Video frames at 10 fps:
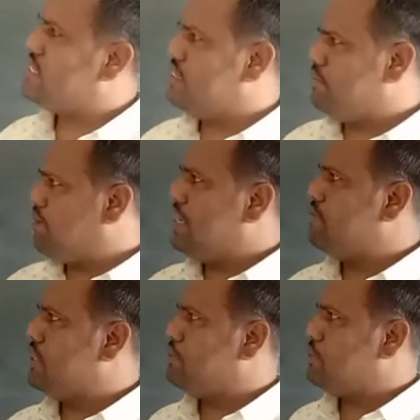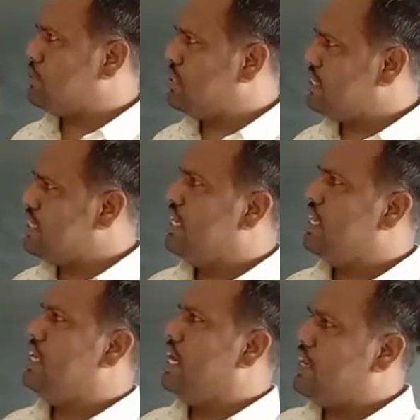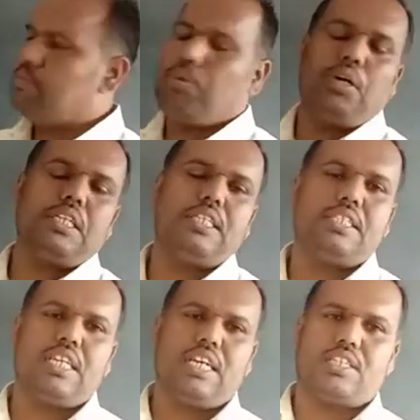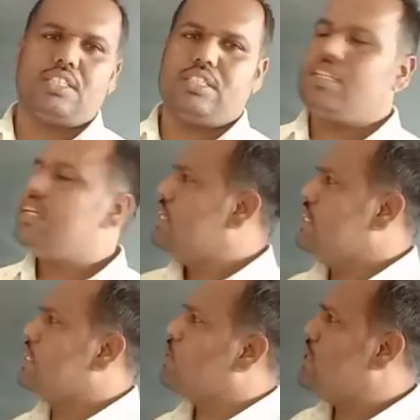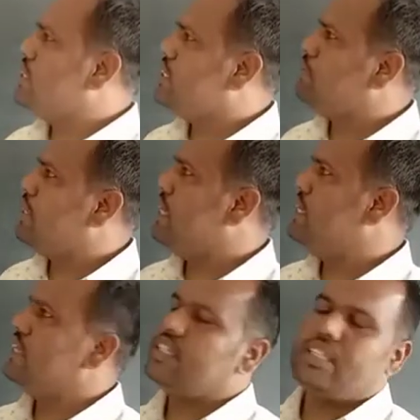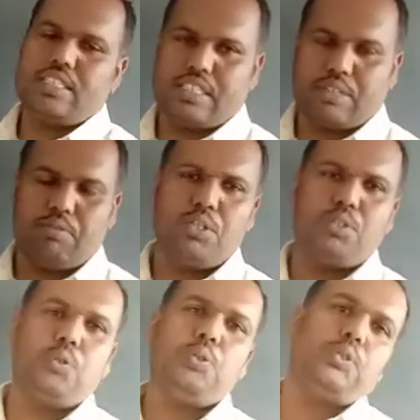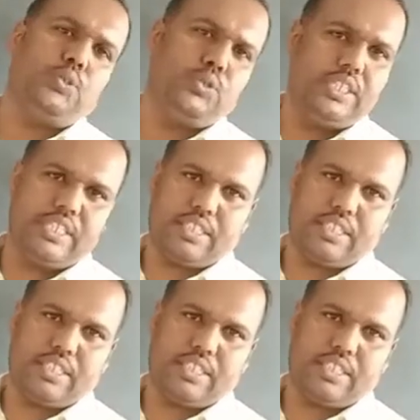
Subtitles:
primary process, and for this reaction the quantum yield is equal to unity.